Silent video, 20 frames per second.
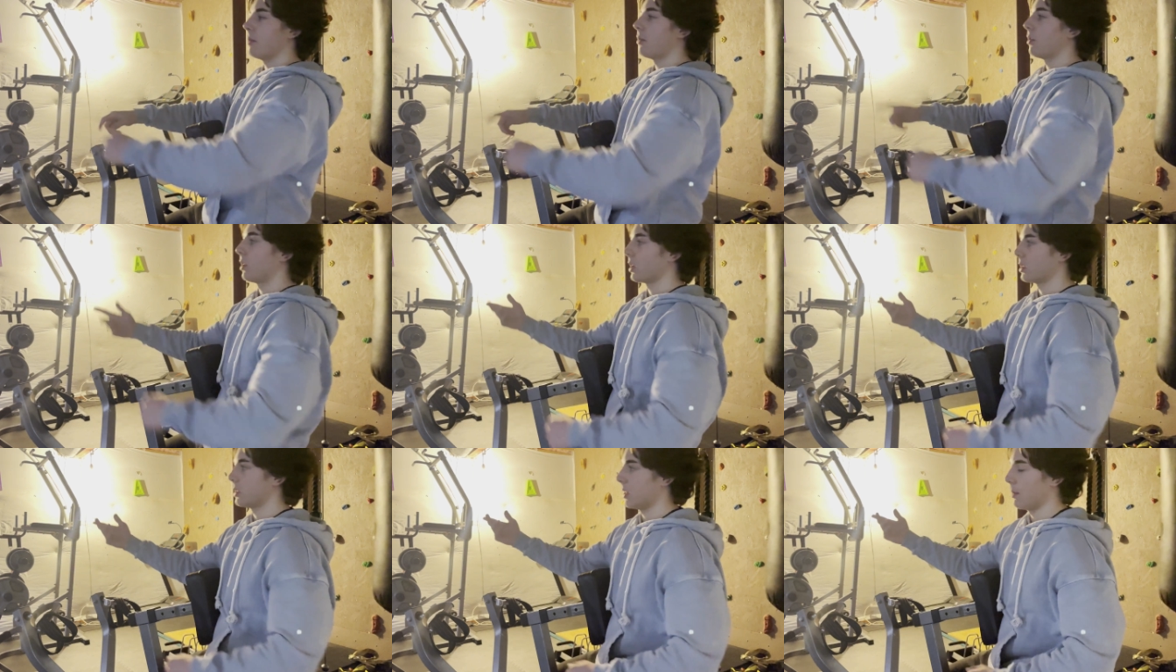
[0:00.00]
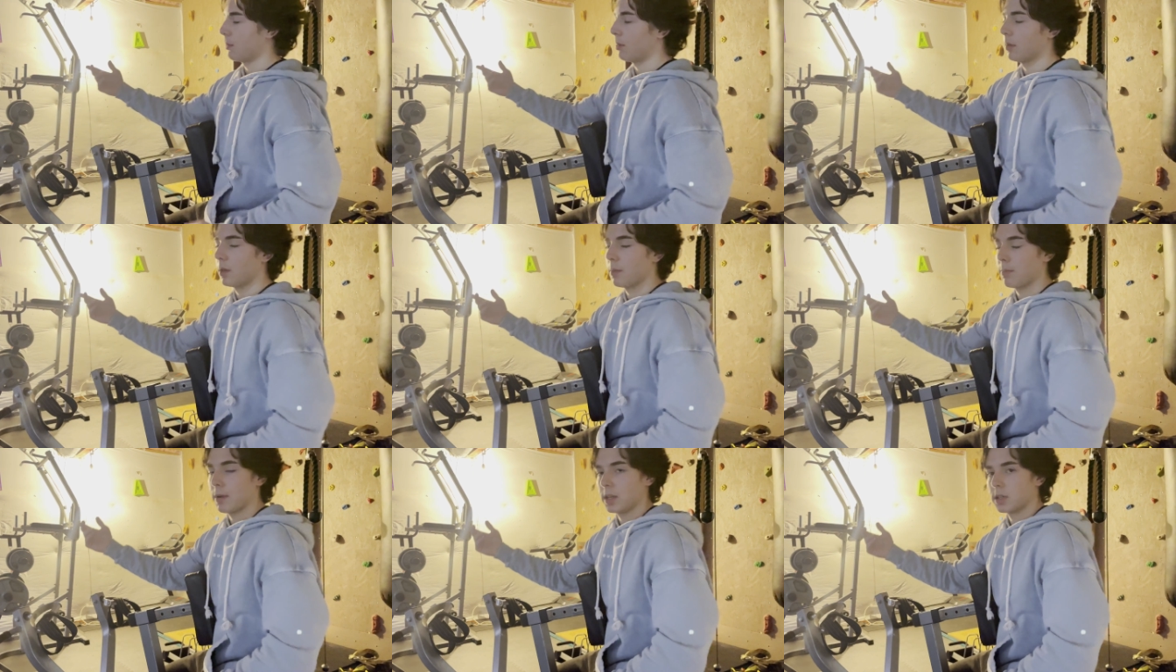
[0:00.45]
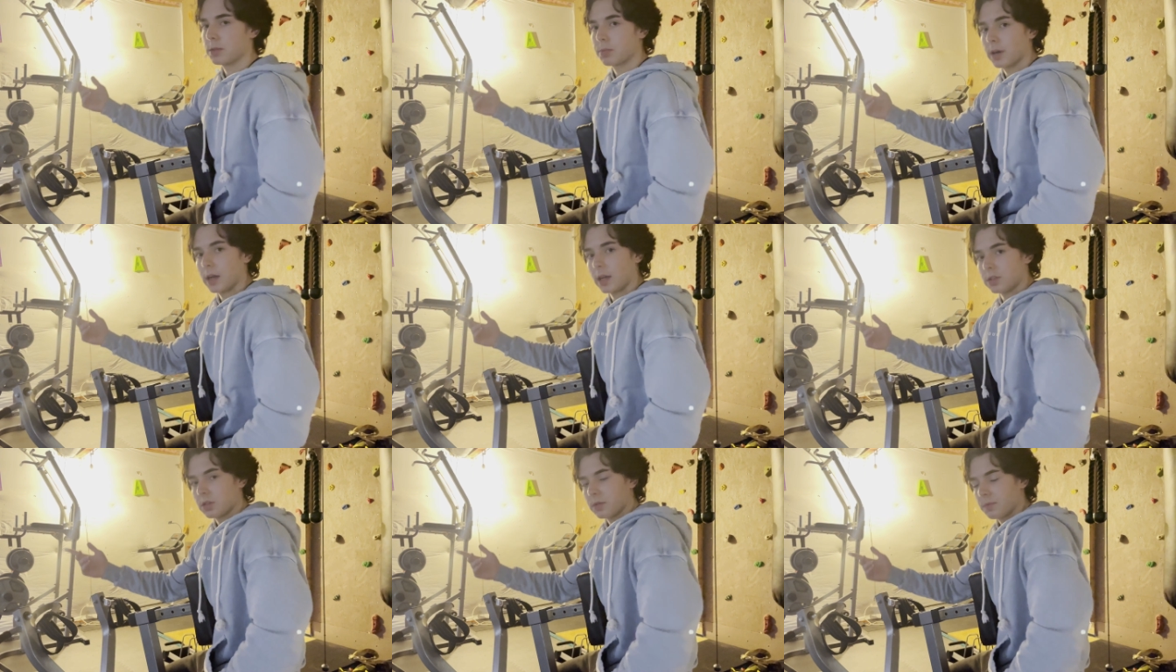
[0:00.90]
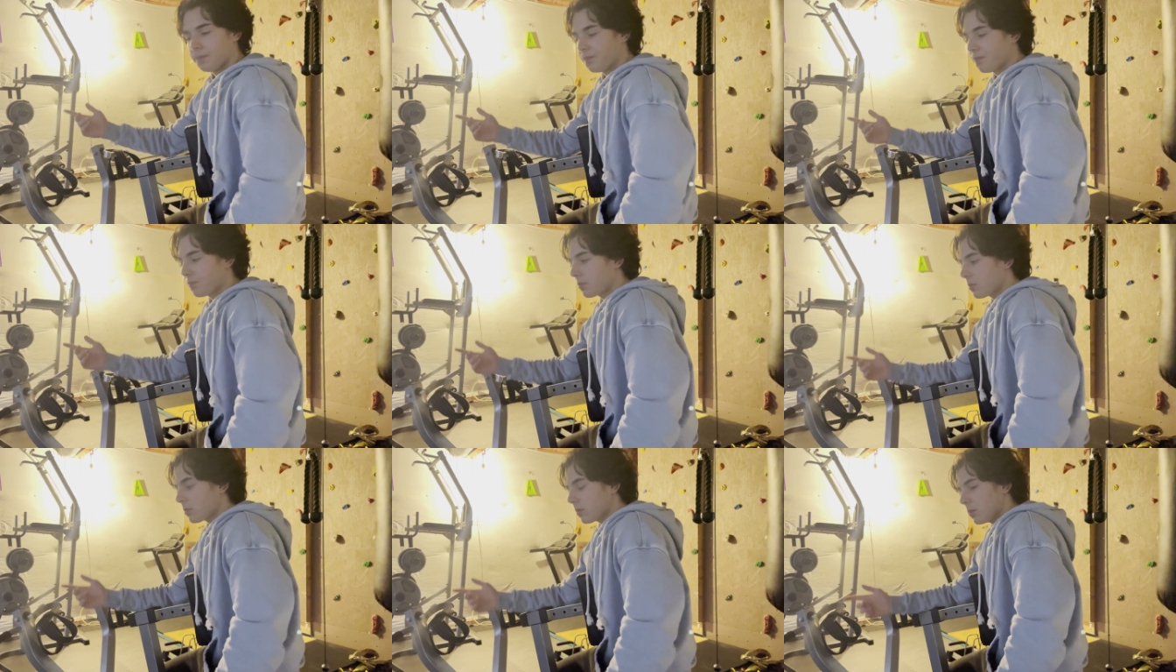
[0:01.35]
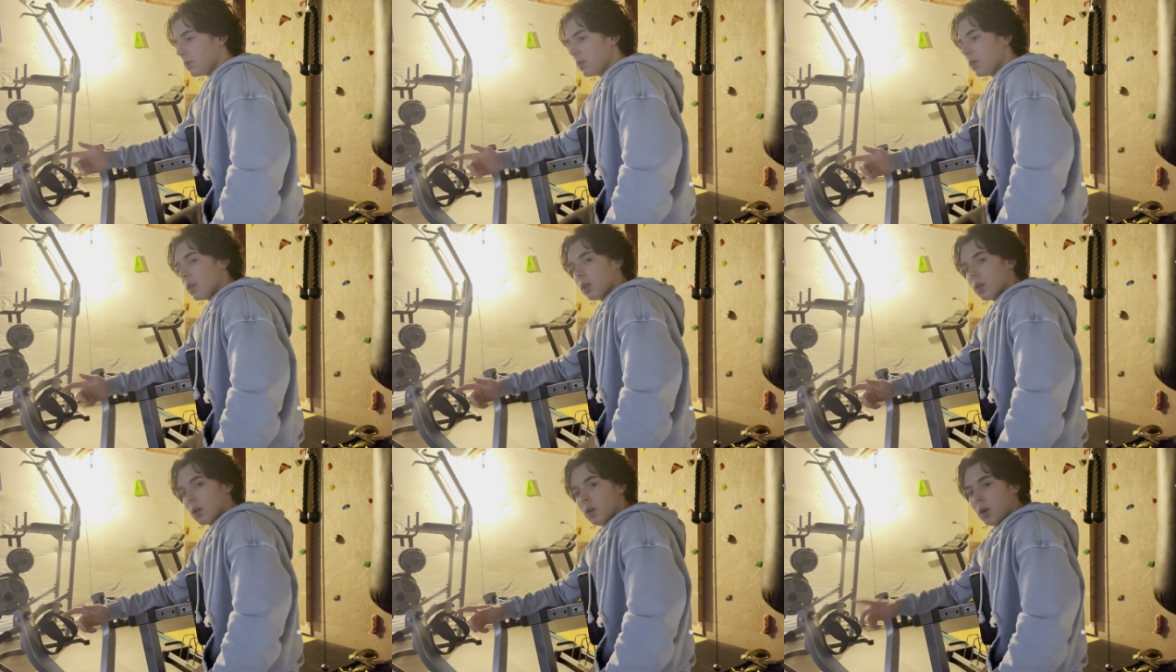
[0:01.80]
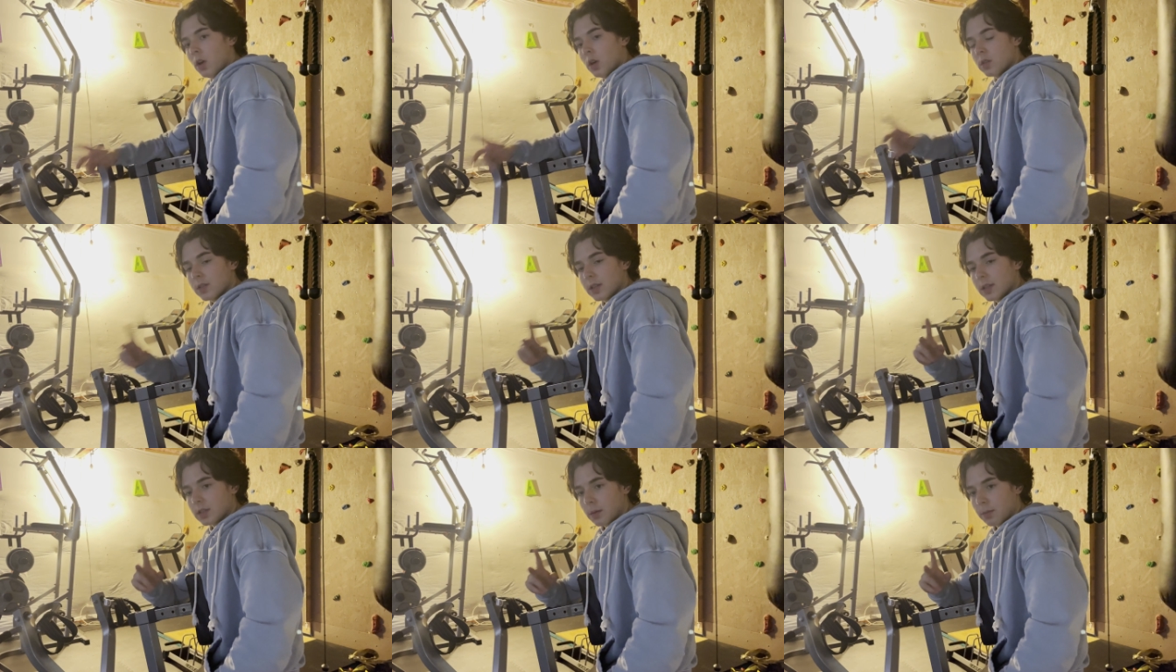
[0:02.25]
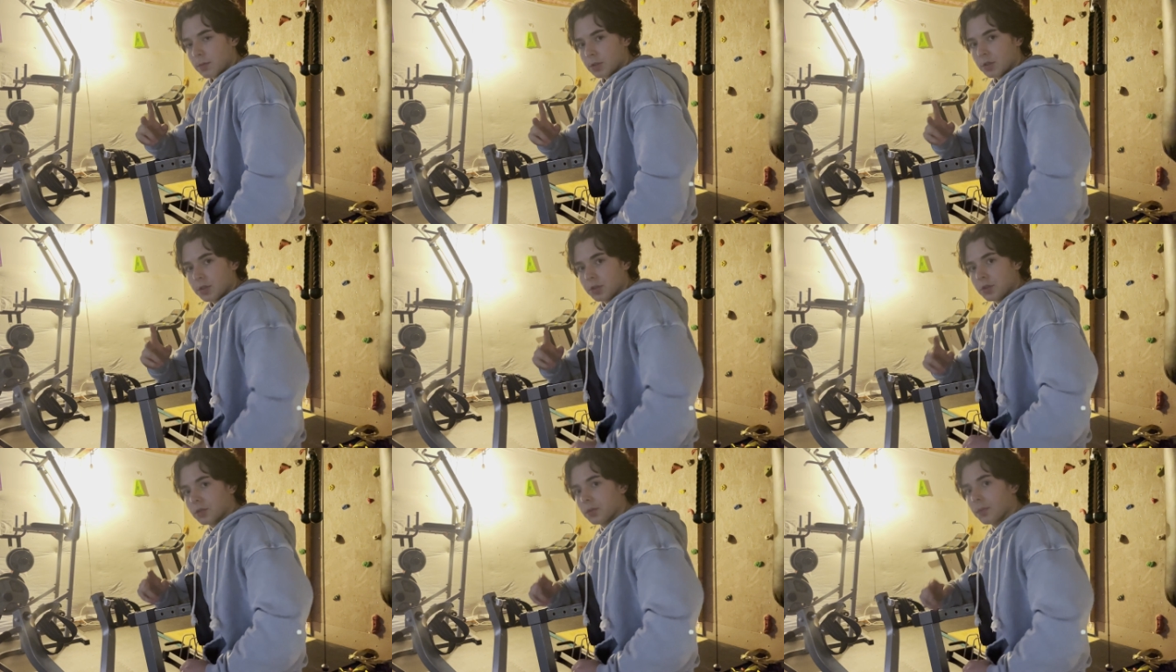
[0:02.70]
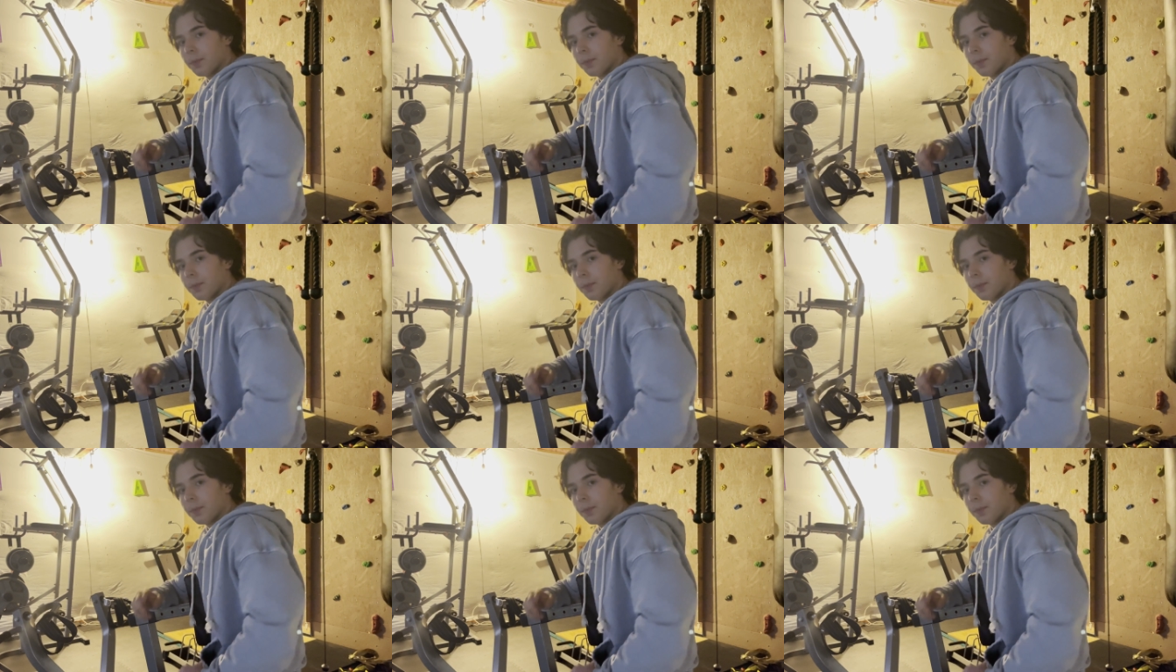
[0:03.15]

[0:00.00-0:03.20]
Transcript: for example in the bench press. So that's number 2.